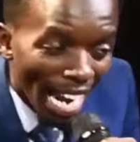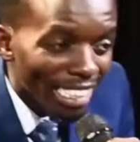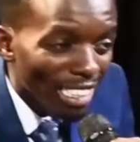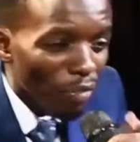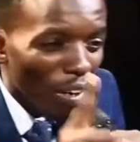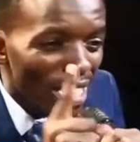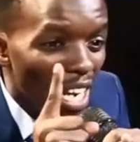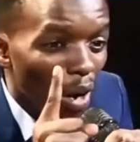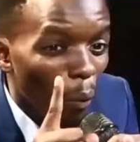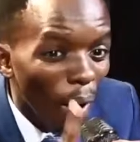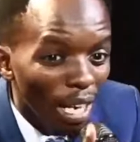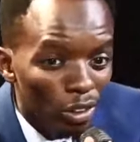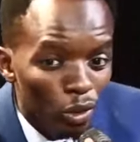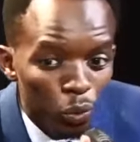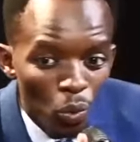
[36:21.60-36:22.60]
atafanya
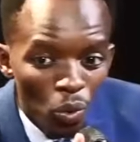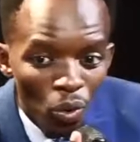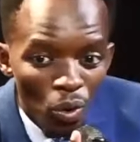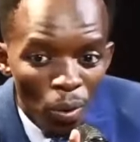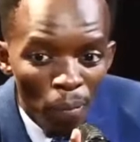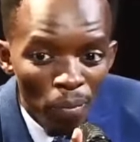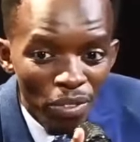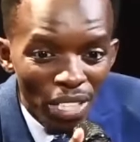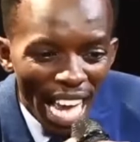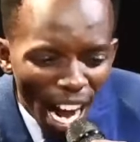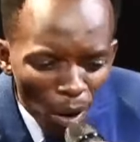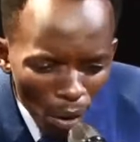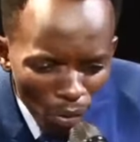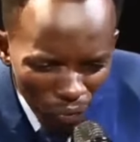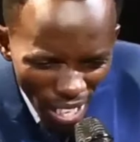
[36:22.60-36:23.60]
watu
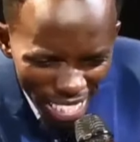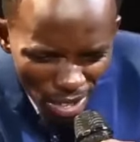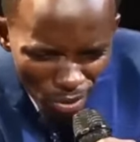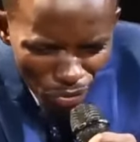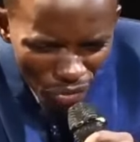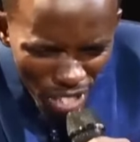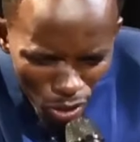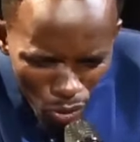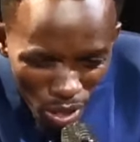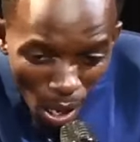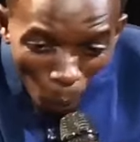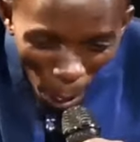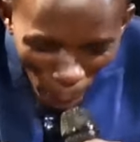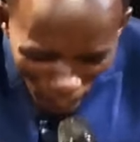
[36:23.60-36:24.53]
hawafanyi vitu na